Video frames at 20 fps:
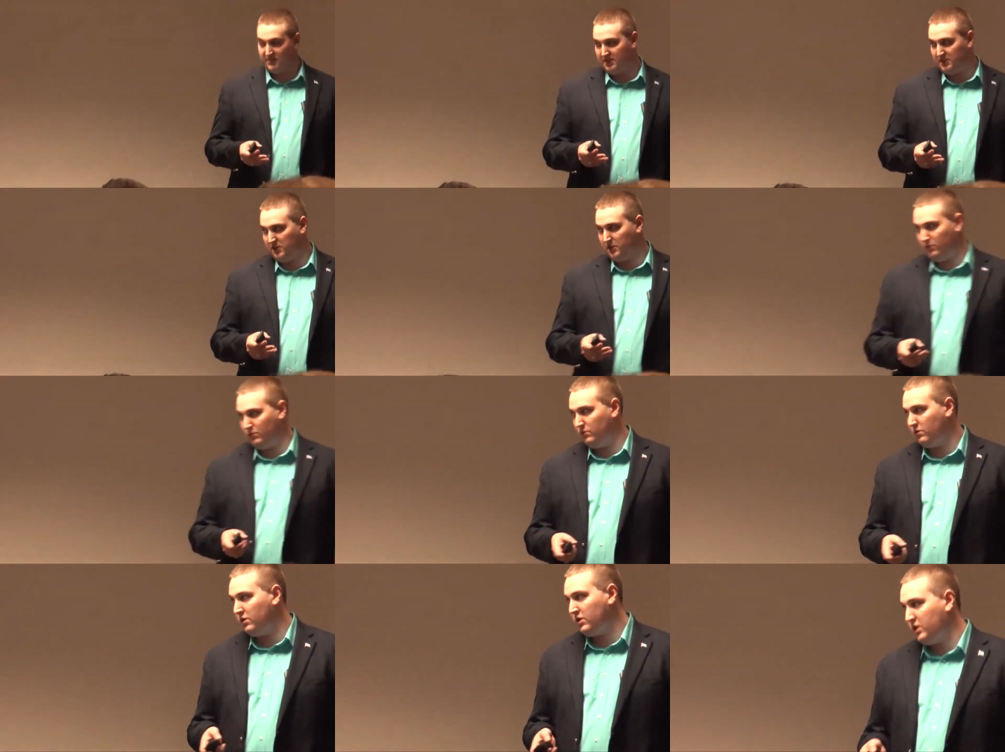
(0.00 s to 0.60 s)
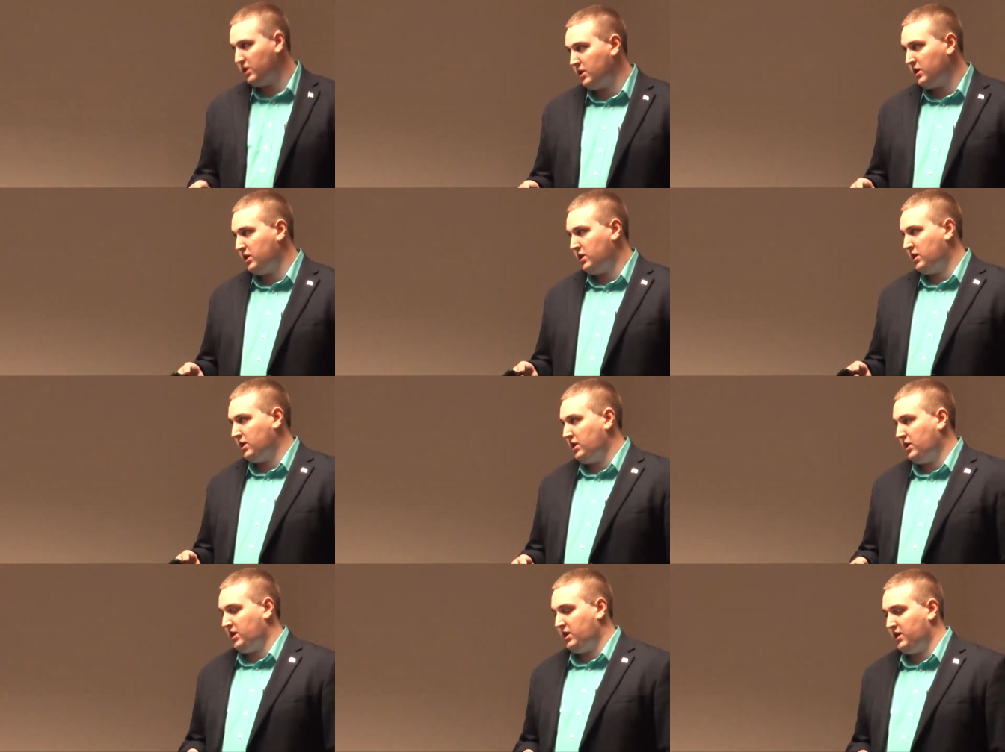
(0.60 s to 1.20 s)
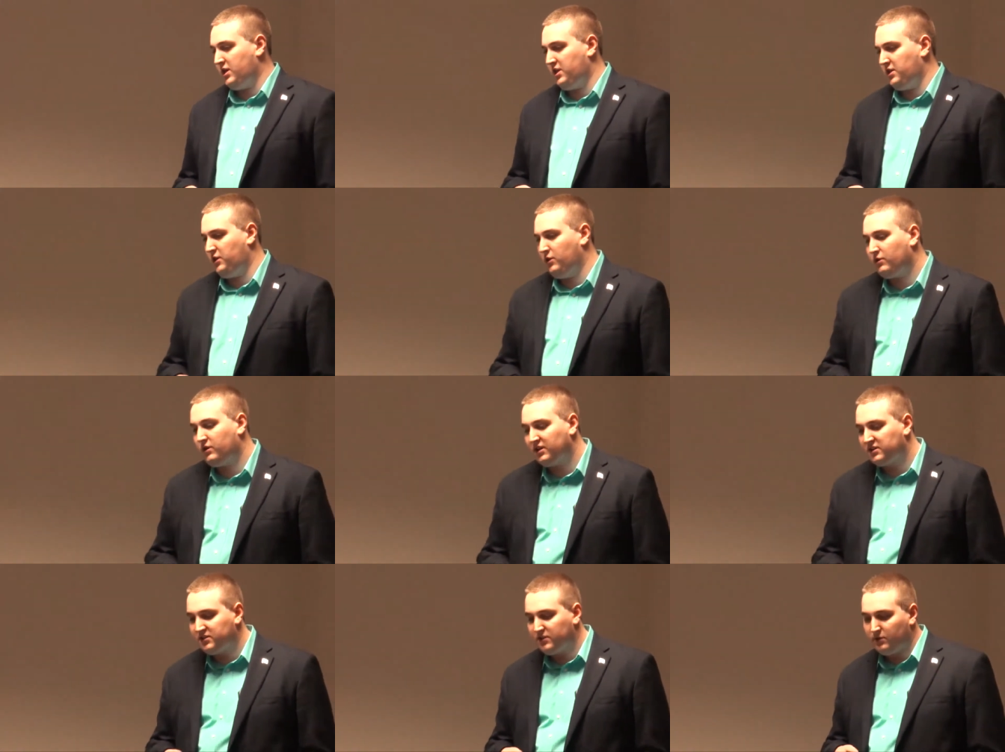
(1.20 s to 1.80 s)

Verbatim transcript: than you. And you get